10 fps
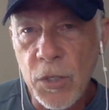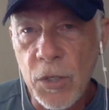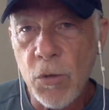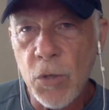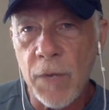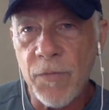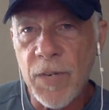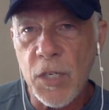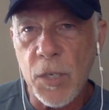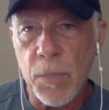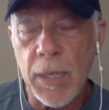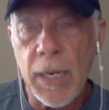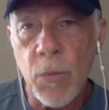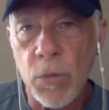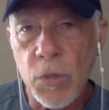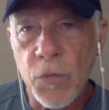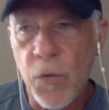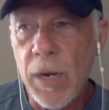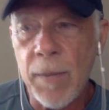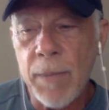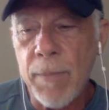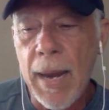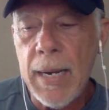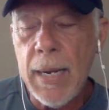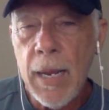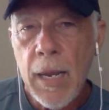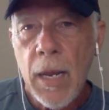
notion of discipline equals freedom, it made